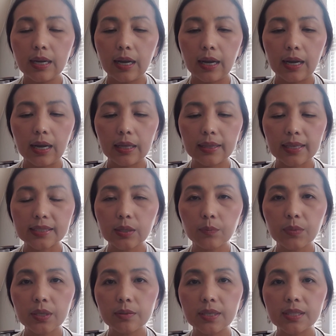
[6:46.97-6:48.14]
like
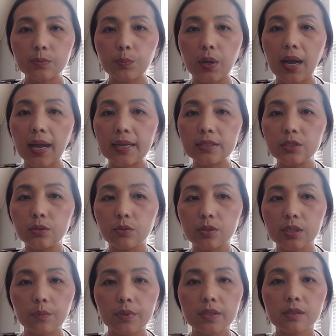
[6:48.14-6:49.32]
something is behind you, or
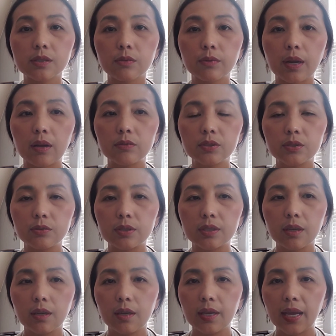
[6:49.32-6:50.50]
something is around you
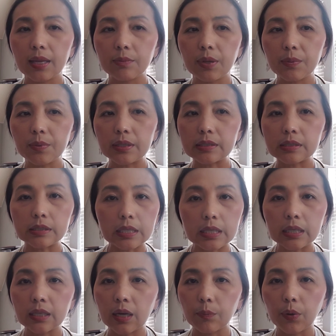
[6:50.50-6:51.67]
and maybe
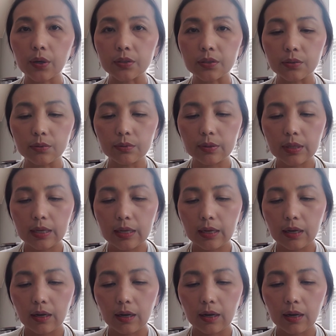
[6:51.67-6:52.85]
sneaking up on you,
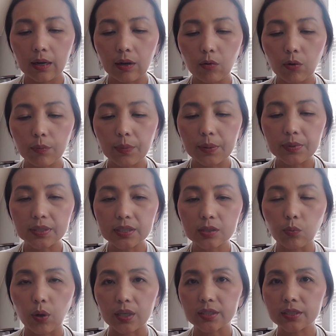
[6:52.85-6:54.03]
or maybe just
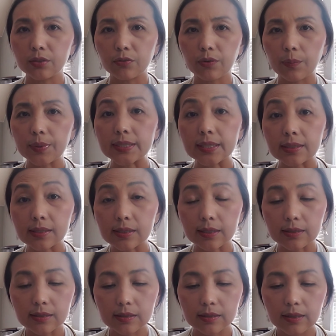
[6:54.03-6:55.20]
watching you from a
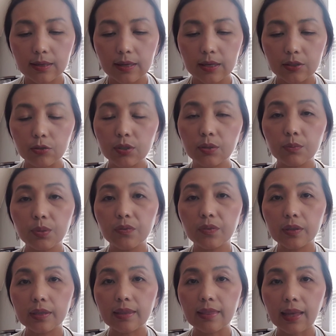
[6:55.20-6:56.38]
distance. You can be
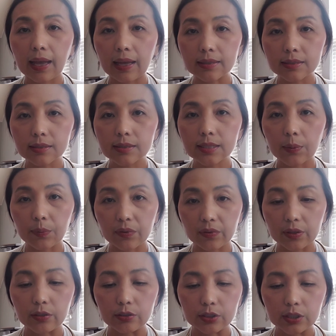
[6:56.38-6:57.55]
feeling that type of
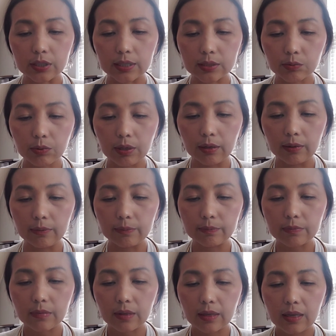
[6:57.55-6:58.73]
energy as well.
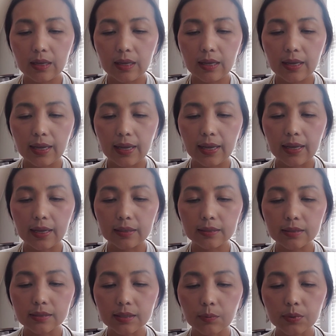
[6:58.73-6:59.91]

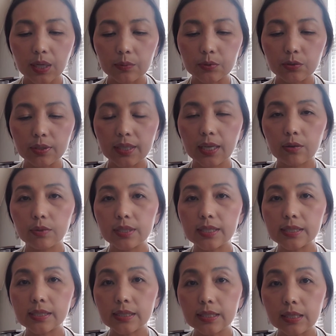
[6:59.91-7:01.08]
And sometimes you can't really
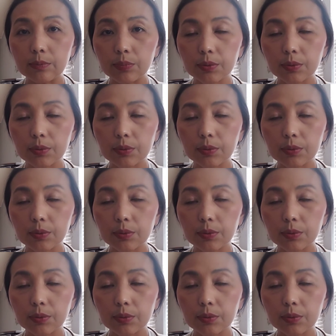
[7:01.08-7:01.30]
sleep